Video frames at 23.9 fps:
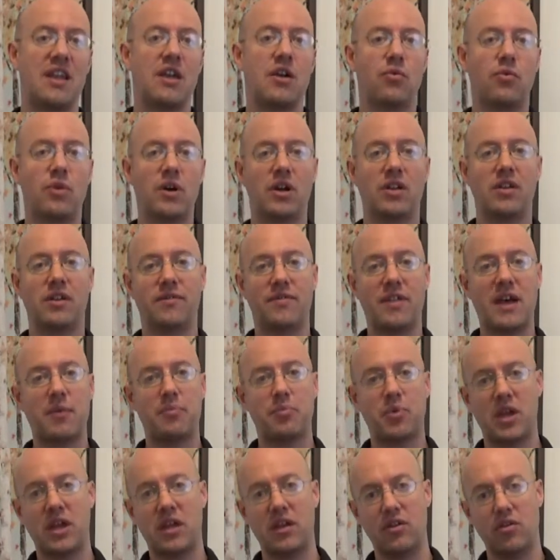well, if that
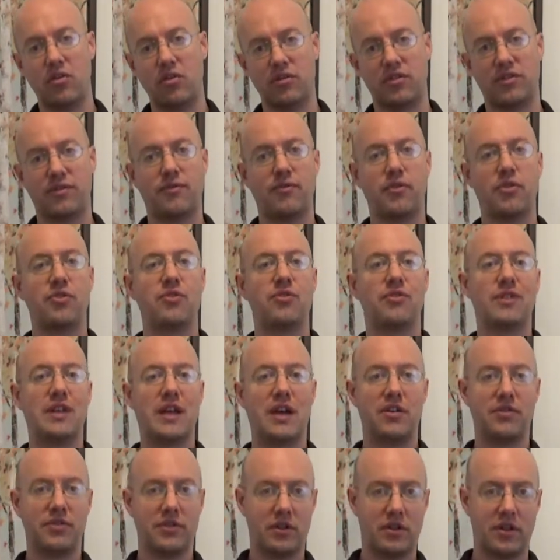pain goes further
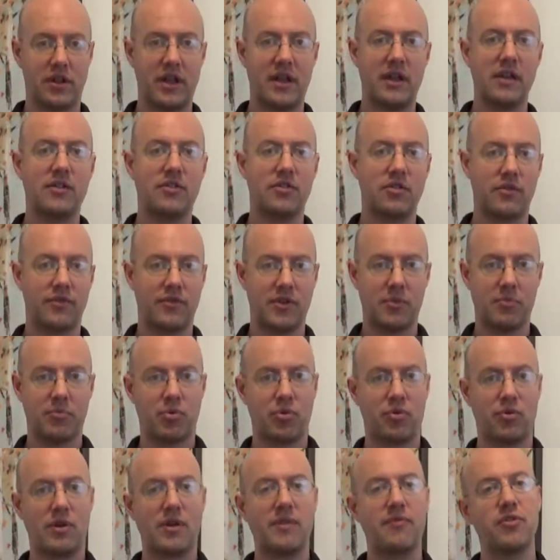down the leg, so if it
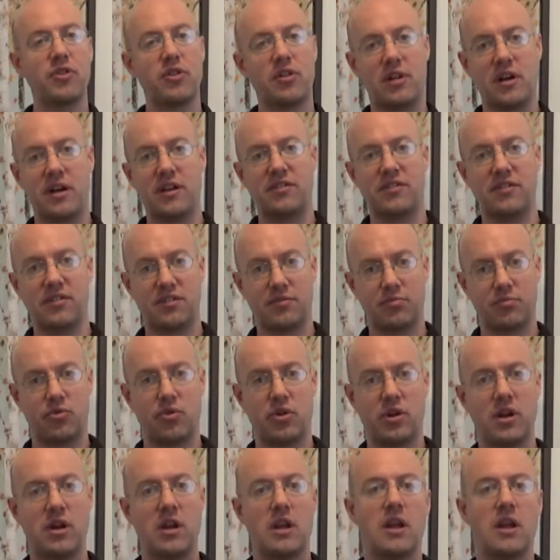peripheralizes more,